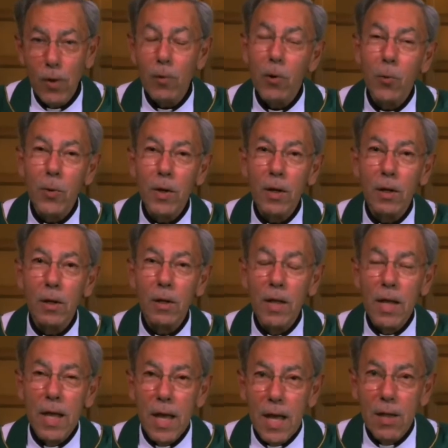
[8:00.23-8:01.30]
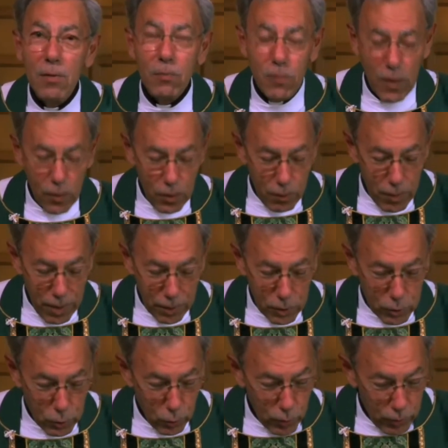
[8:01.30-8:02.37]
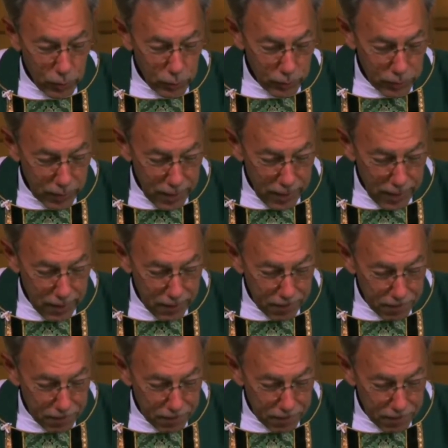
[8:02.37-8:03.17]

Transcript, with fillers: real and very much with you today.